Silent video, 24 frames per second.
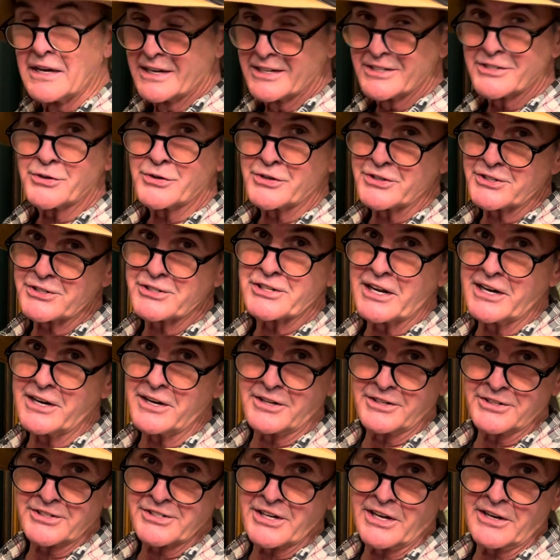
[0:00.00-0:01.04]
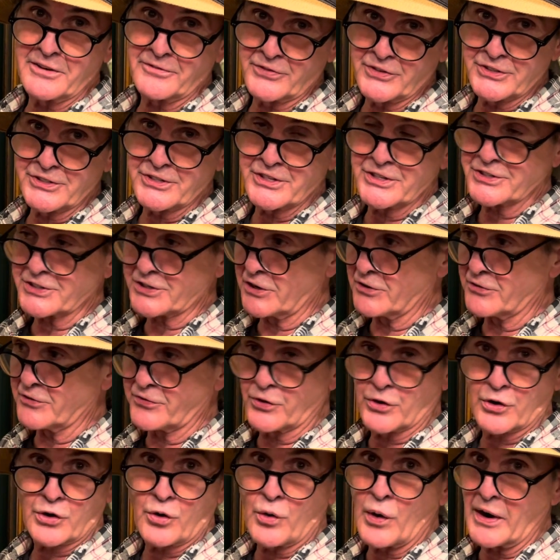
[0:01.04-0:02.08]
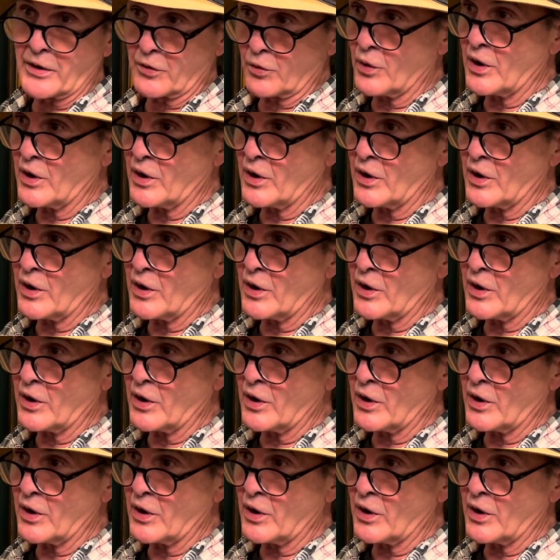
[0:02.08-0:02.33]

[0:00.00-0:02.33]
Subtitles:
So it stayed in San Francisco for quite a